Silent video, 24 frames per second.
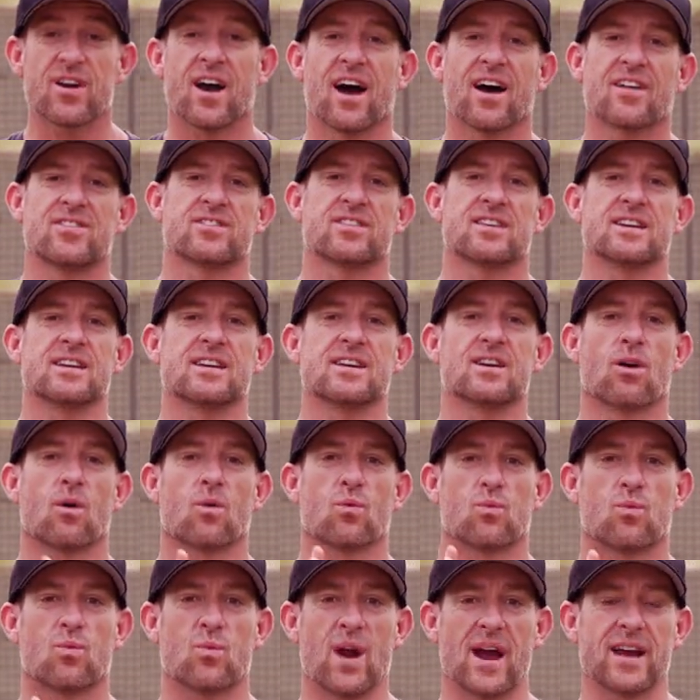got the
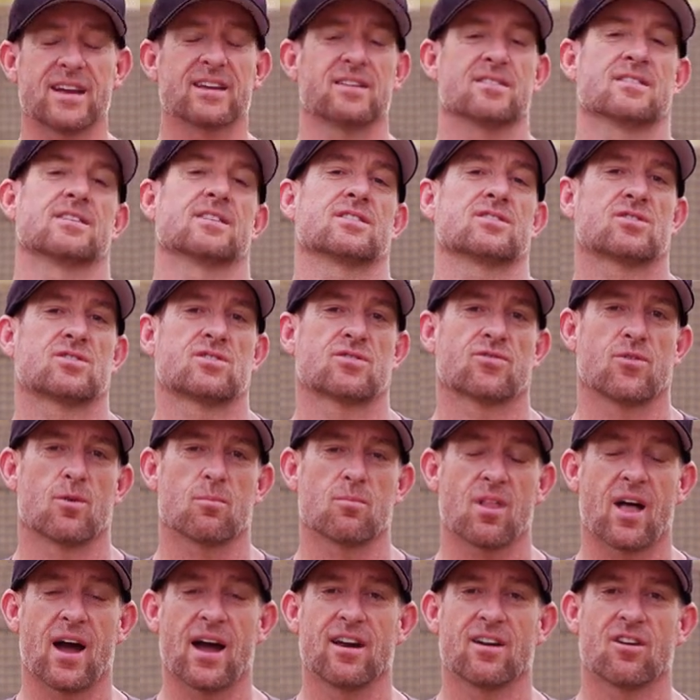Regulus
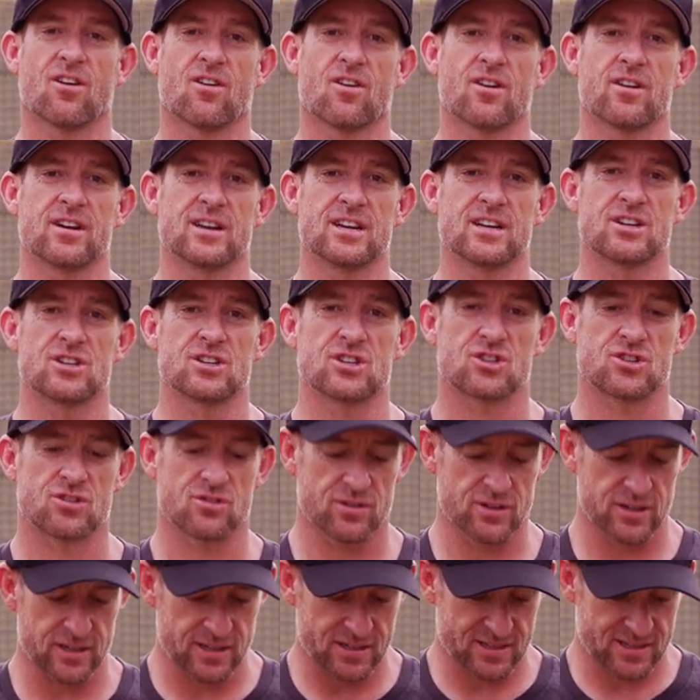from Lionheart
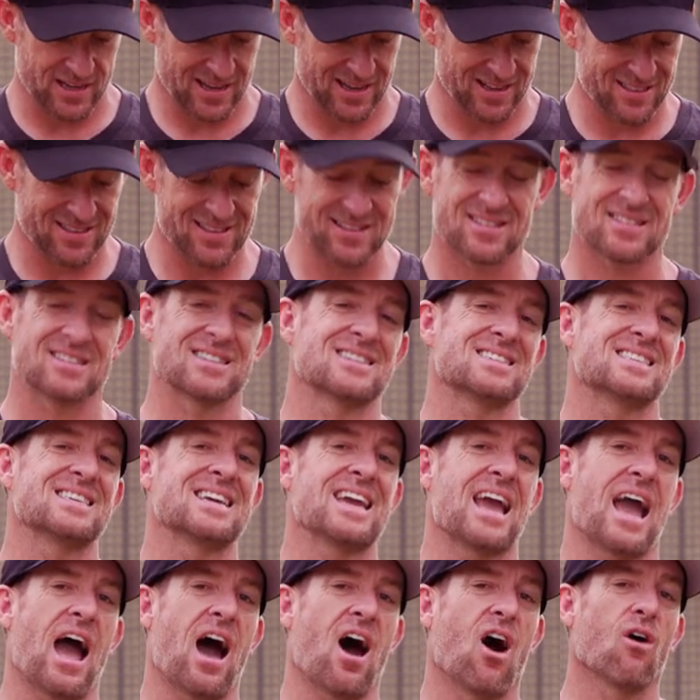Industries, and this is
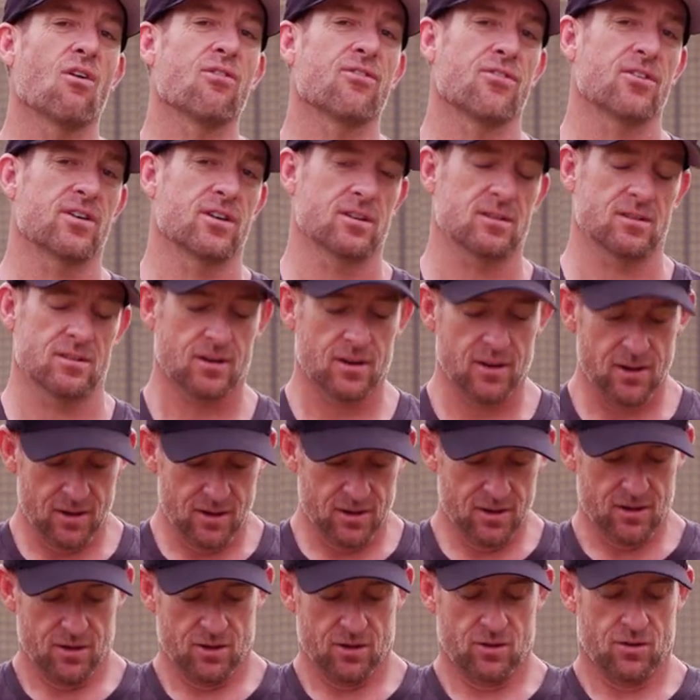the Alpha.
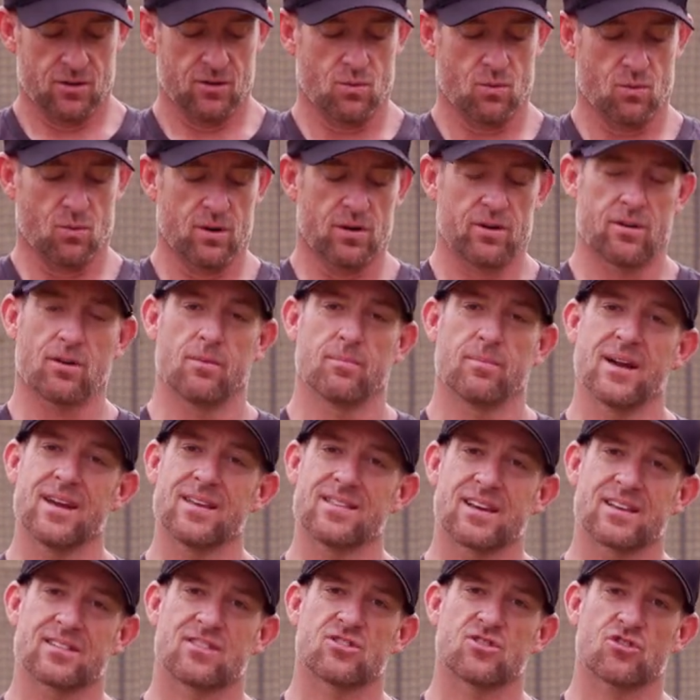You're wondering,
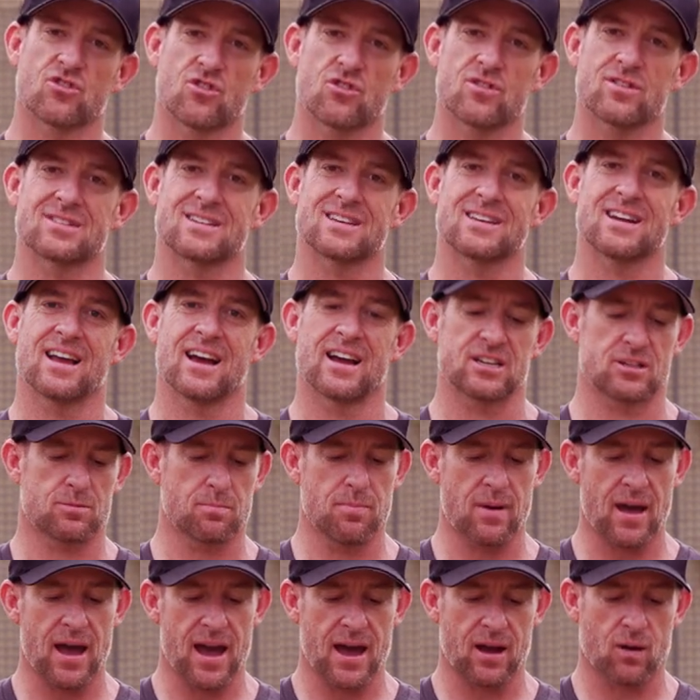man, that sure is a nice
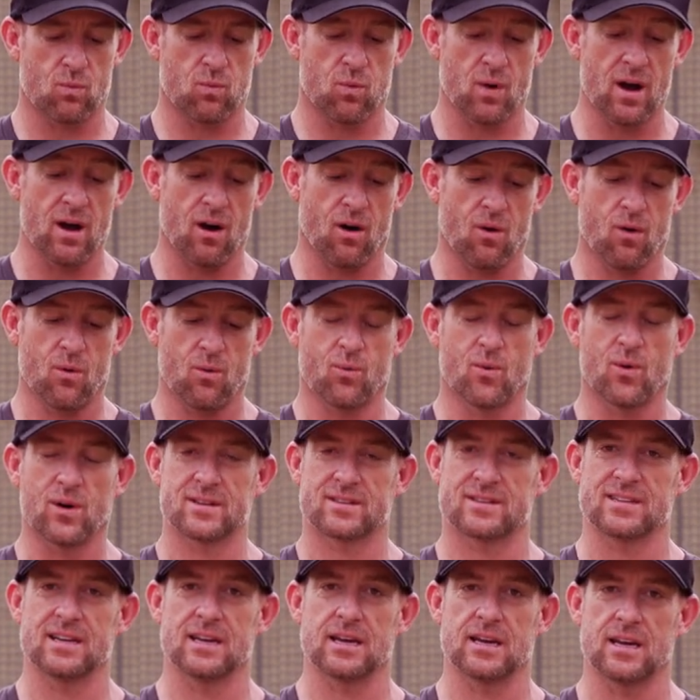bag. Well,
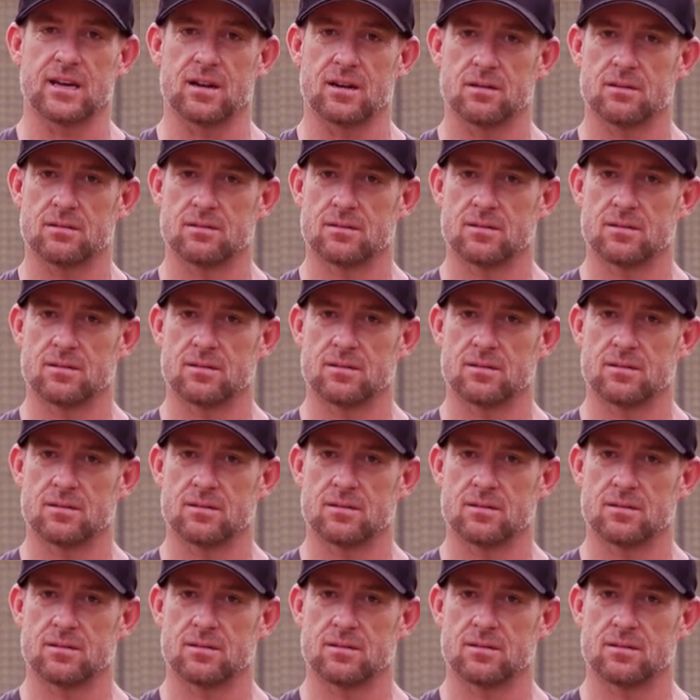what's in it?